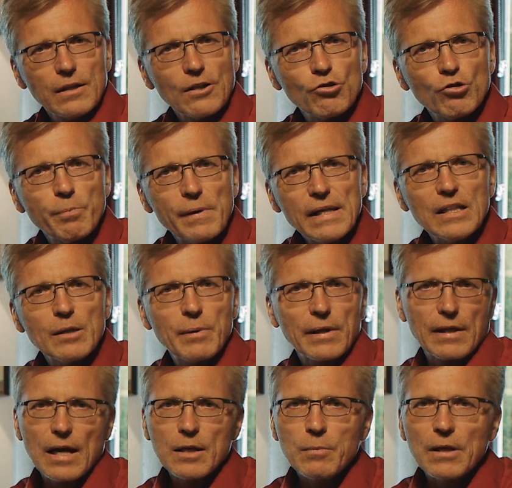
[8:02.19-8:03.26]
this theory,
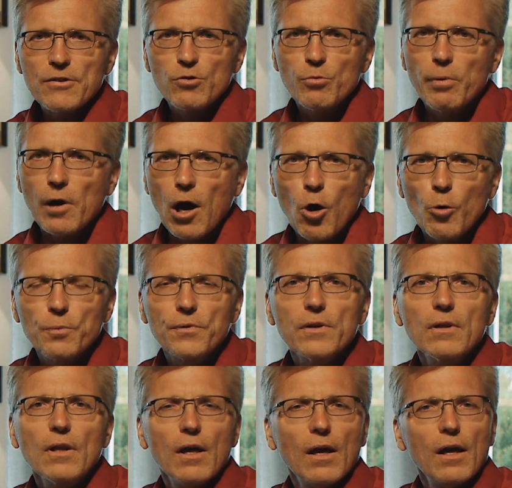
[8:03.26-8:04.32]
but later
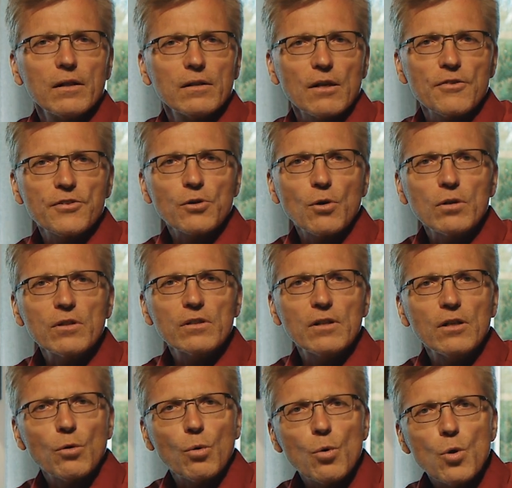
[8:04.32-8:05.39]
people began to
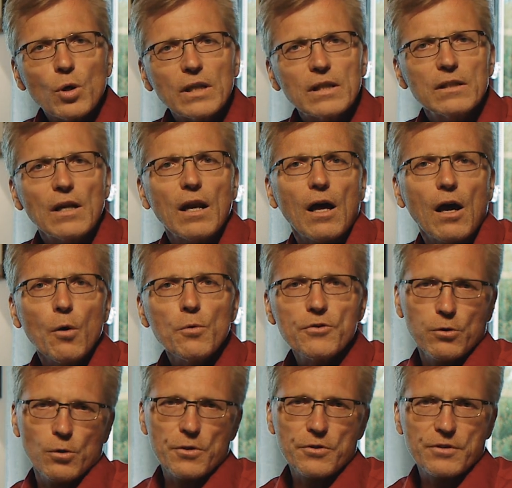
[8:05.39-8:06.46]
claim that God
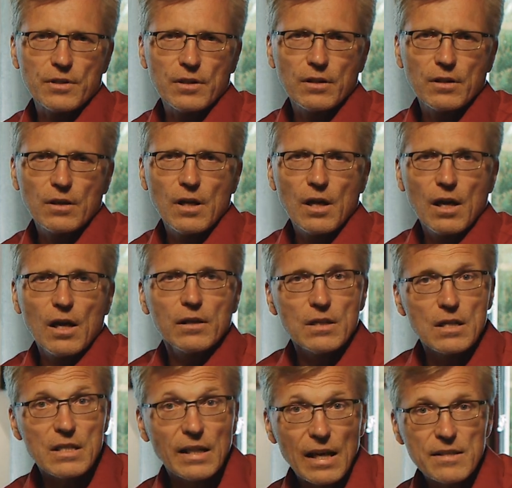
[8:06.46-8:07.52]
had caused the big
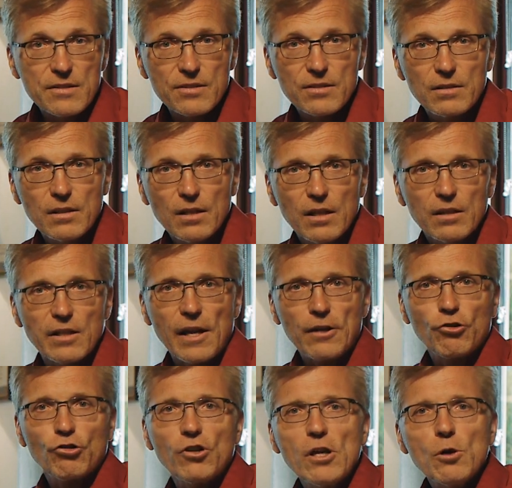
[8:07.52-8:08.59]
plan. The
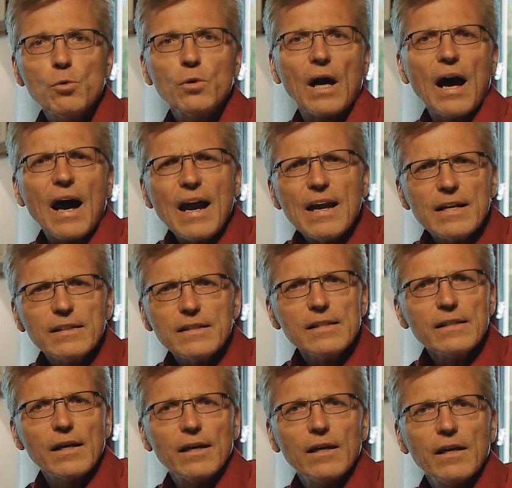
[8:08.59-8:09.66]
rest, like the
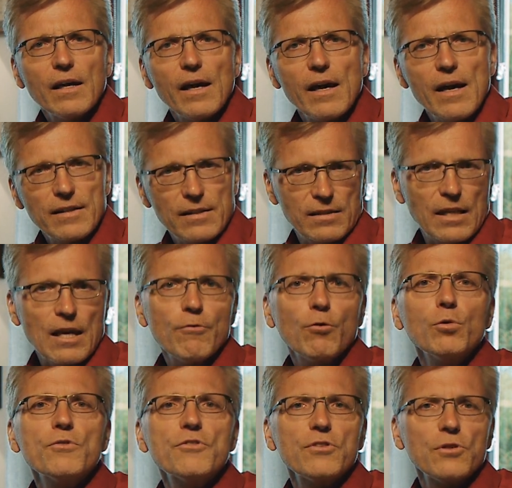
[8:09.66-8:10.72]
origin of all
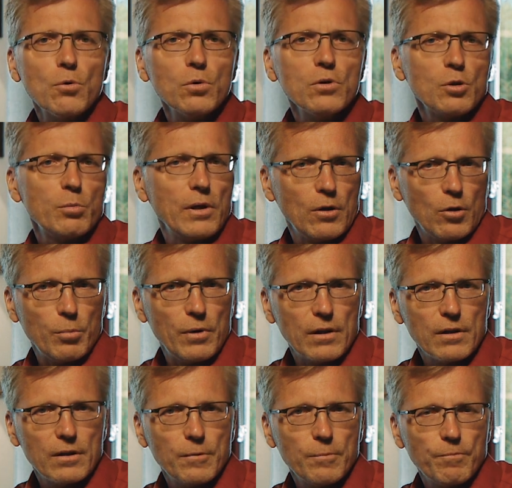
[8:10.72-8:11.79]
things, would have been
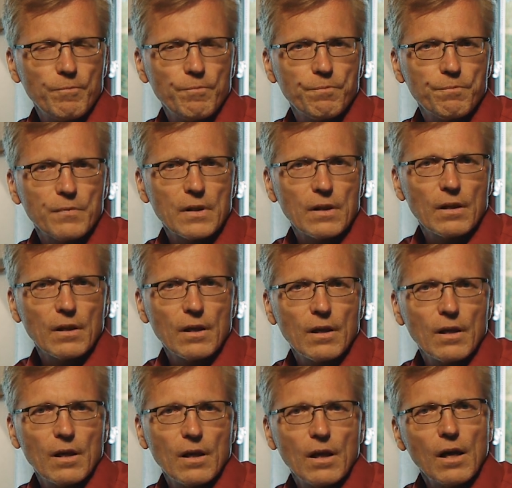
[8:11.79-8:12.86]
caused by
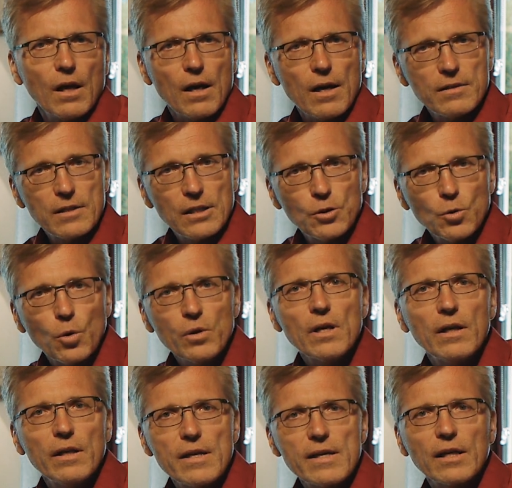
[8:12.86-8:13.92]
evolution. A new
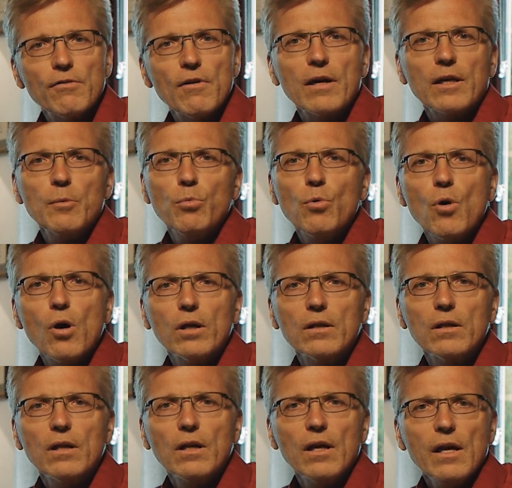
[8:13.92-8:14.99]
doctrine was born,
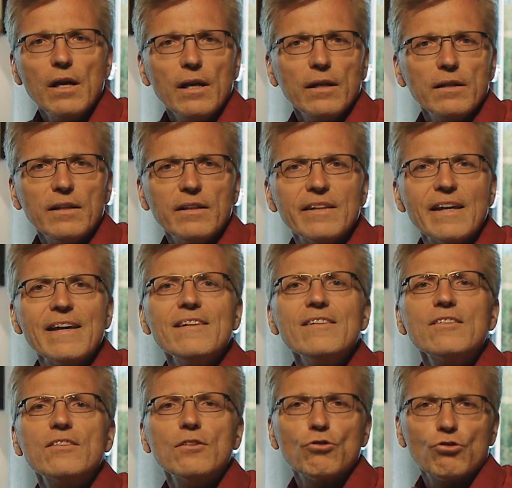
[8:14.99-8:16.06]
called the
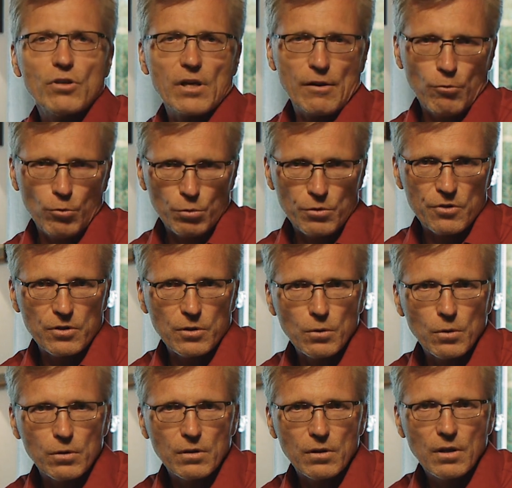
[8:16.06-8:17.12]
theistic
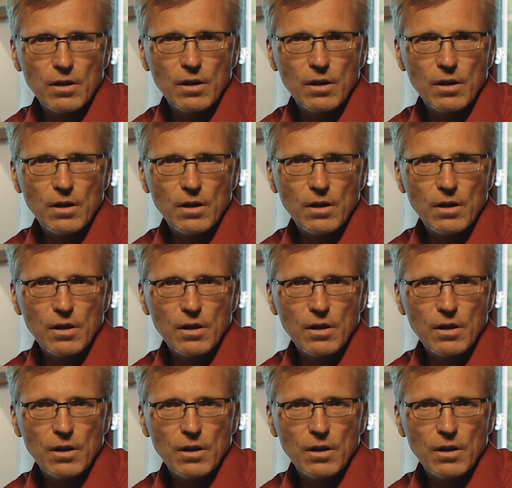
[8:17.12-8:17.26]
evolution.